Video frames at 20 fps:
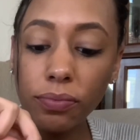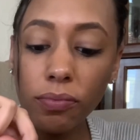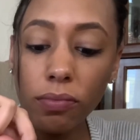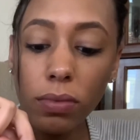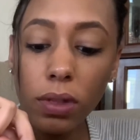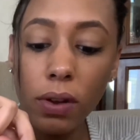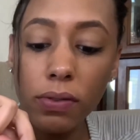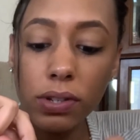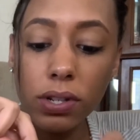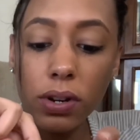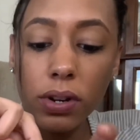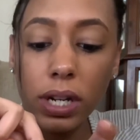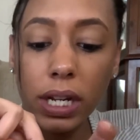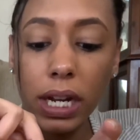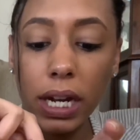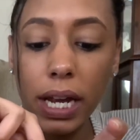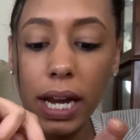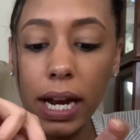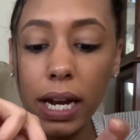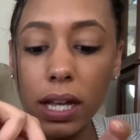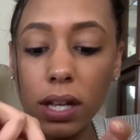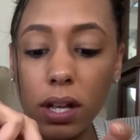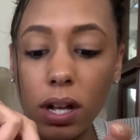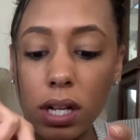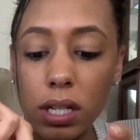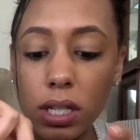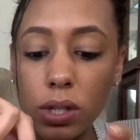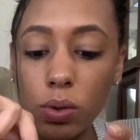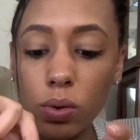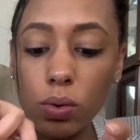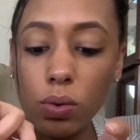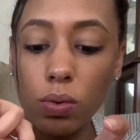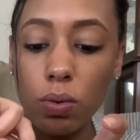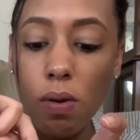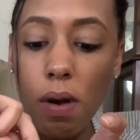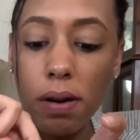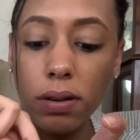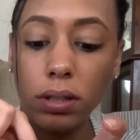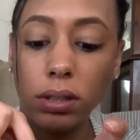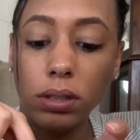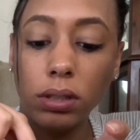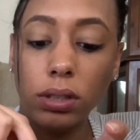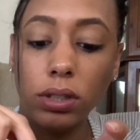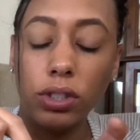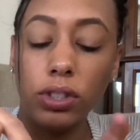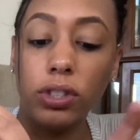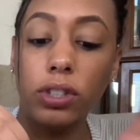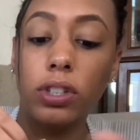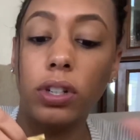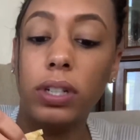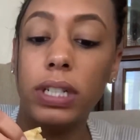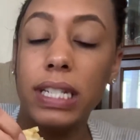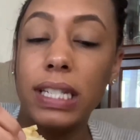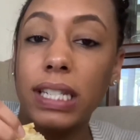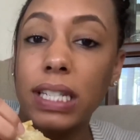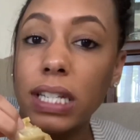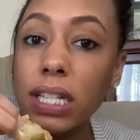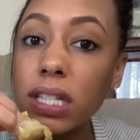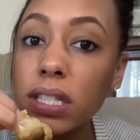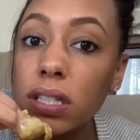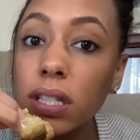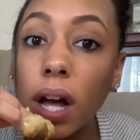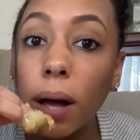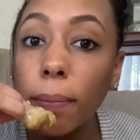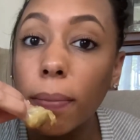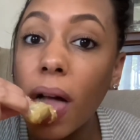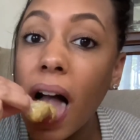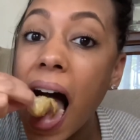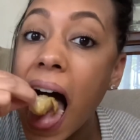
I was starting to get a headache. I was like, ooh, your girl needs to eat something.